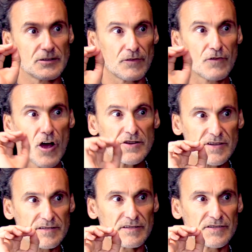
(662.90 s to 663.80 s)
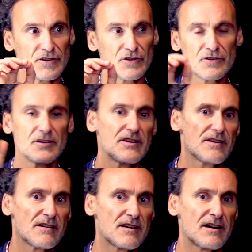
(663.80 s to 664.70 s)
set of consciousness, you know,
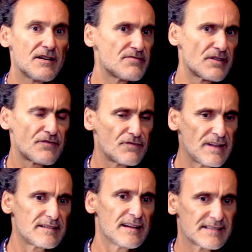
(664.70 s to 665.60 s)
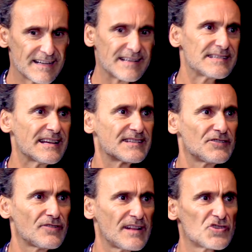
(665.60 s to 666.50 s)
that doesn't exist,
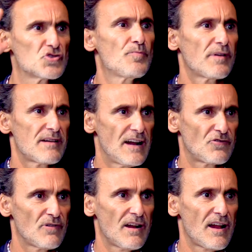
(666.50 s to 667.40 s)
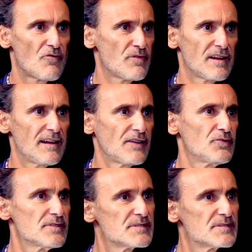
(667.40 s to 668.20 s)
you know, that's supernatural, and we need like to